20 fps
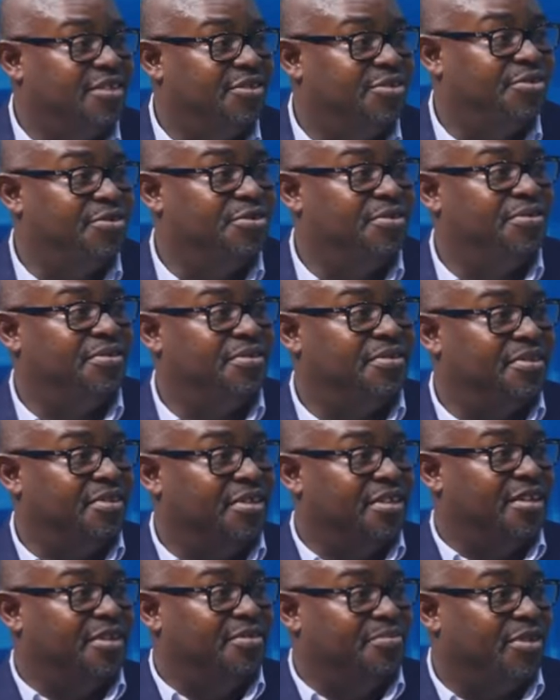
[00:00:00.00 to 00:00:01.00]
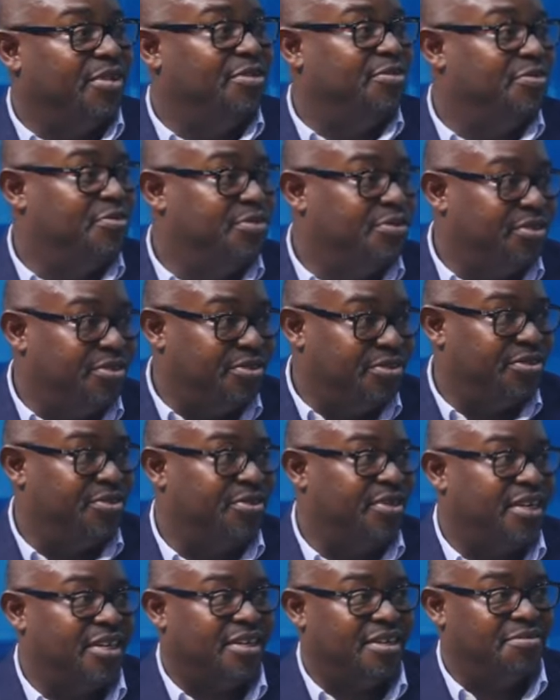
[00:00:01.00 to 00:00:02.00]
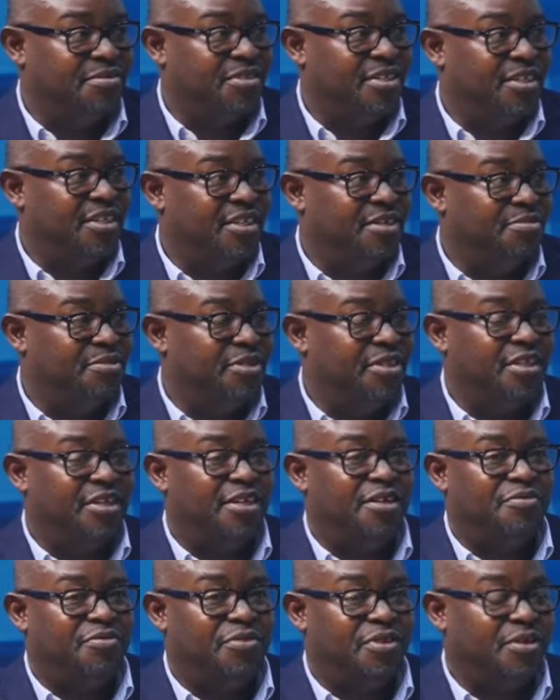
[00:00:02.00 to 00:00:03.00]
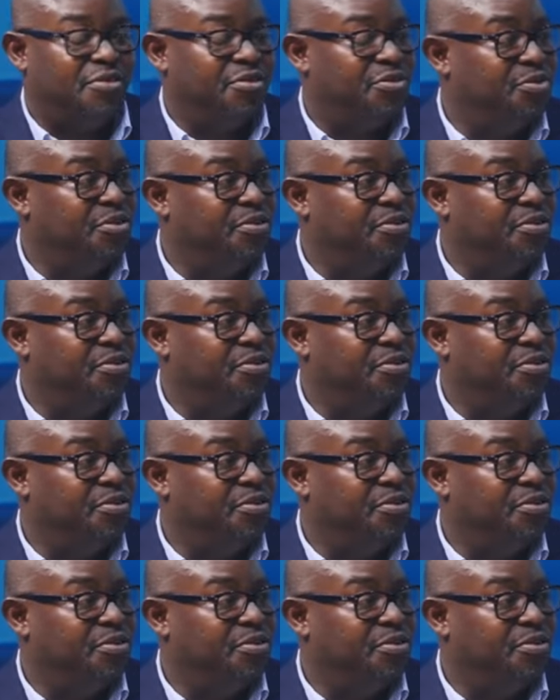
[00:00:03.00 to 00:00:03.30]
So, but of course, also, like I've said, the MTN Halfway House